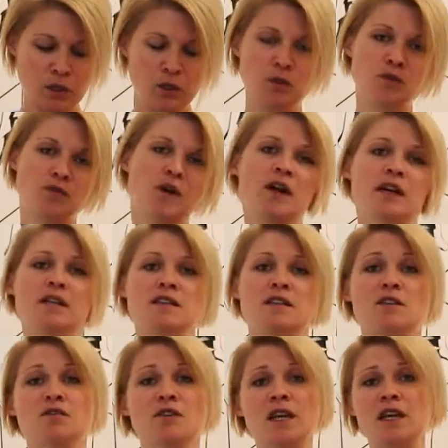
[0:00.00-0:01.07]
You'll find
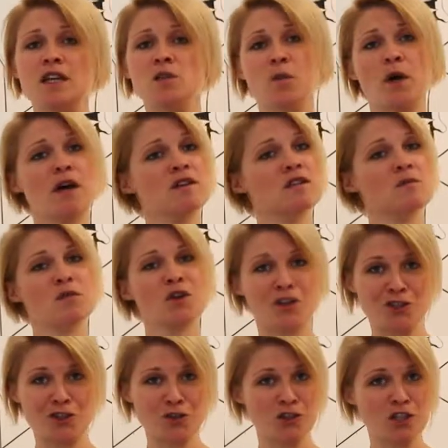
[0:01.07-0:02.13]
that for each person,
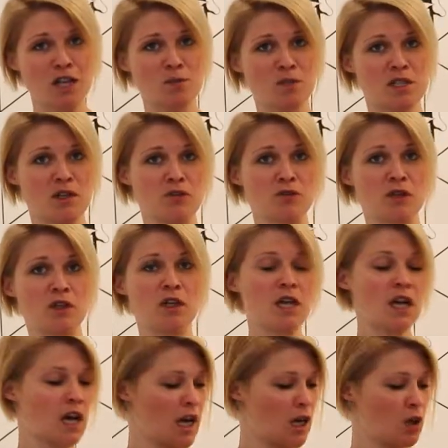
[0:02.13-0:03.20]
because your shape's different
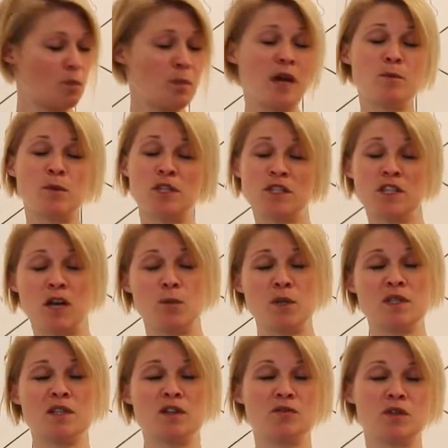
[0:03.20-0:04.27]
and your baby's shape
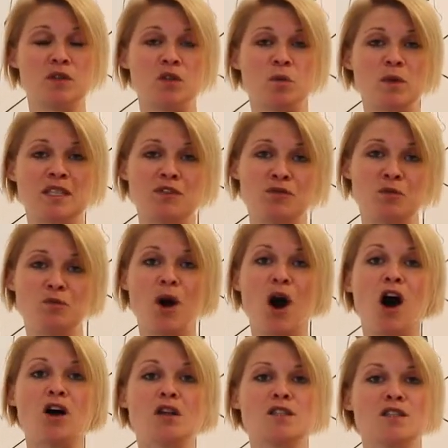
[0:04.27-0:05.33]
is different, there'll be different
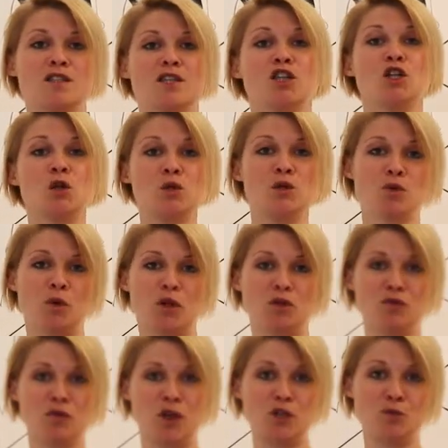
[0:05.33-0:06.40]
parts that are loose when
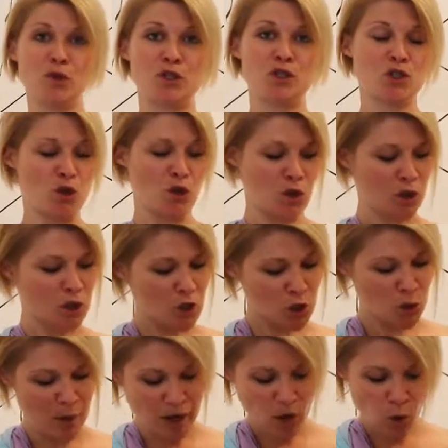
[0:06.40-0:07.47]
you first put it on.
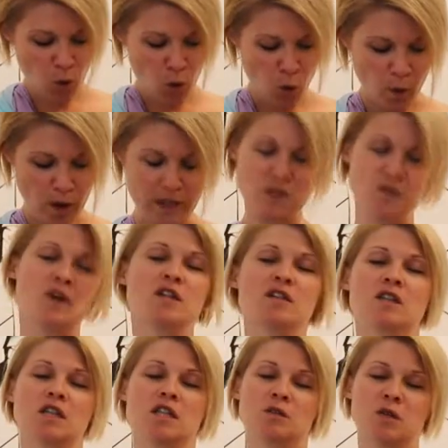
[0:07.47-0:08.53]
You may always
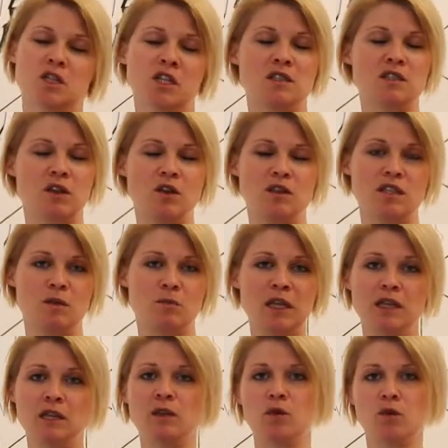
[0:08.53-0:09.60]
find you need to adjust a lot in the
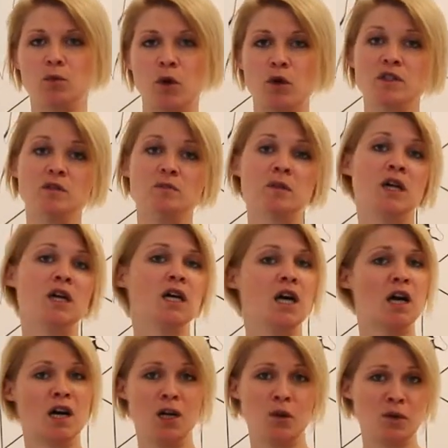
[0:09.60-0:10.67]
middle or the bottom.
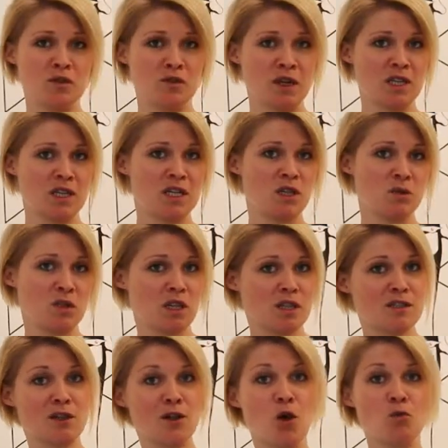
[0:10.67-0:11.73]
I always find I need to
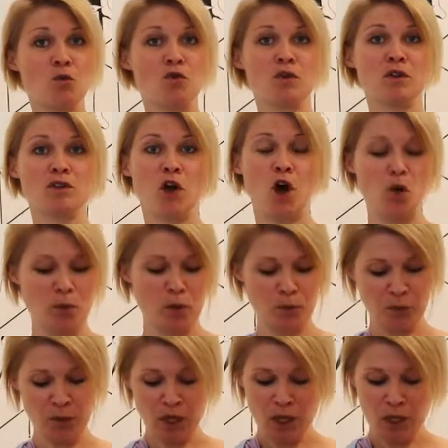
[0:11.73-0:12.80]
adjust a lot more at the
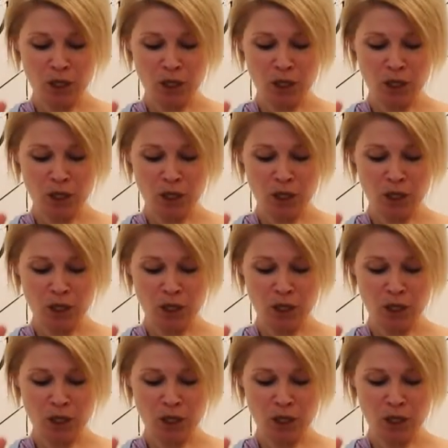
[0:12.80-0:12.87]
top.